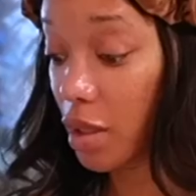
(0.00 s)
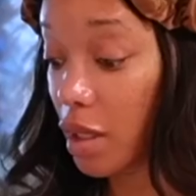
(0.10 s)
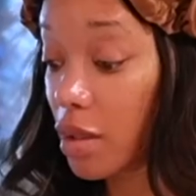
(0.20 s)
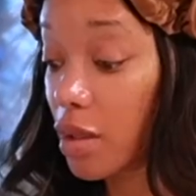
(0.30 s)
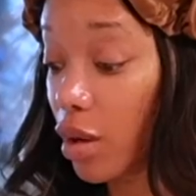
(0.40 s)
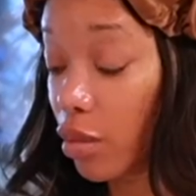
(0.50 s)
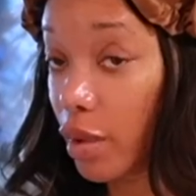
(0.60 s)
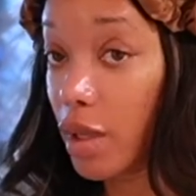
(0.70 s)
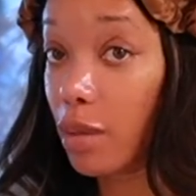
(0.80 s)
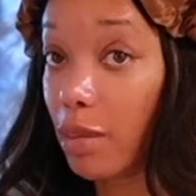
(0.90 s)
This is a
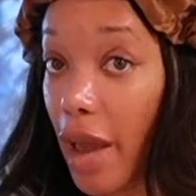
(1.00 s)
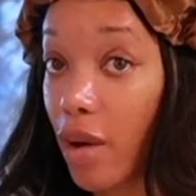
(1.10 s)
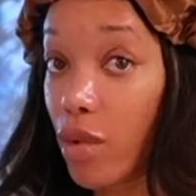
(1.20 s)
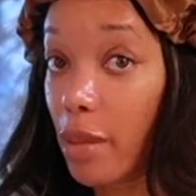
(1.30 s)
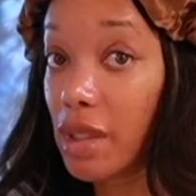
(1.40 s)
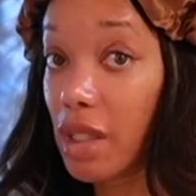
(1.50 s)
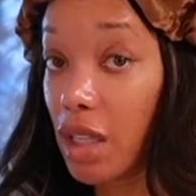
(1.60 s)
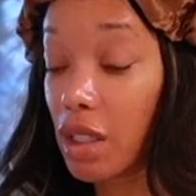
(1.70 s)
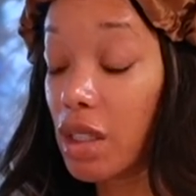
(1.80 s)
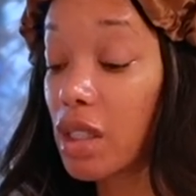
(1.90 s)
real black woman's
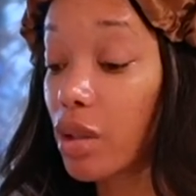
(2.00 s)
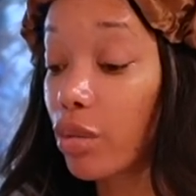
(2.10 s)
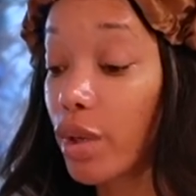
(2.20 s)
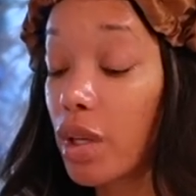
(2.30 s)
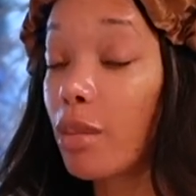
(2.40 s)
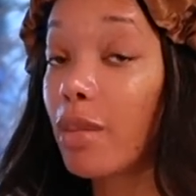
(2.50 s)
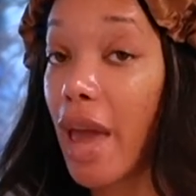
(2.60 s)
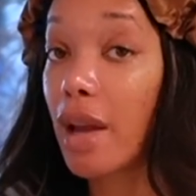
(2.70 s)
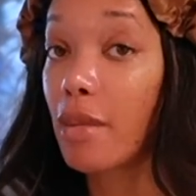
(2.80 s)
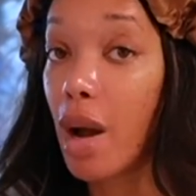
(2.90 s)
kitchen. This is a real
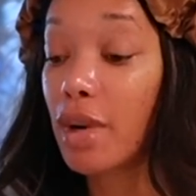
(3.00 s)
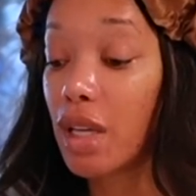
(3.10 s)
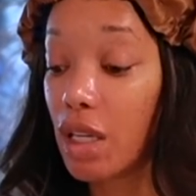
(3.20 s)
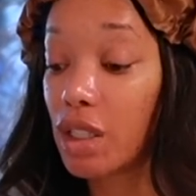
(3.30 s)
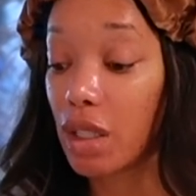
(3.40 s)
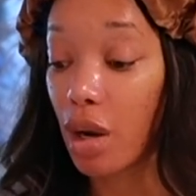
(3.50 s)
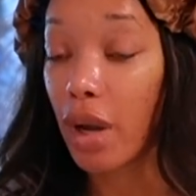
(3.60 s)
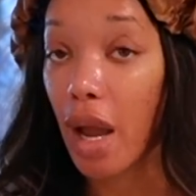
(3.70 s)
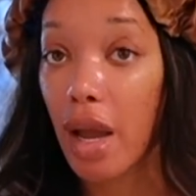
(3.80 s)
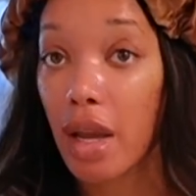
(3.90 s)
black mama kitchen,
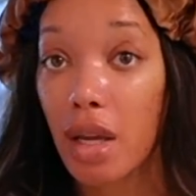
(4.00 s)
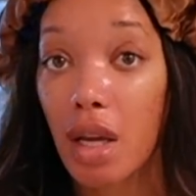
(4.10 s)
okay?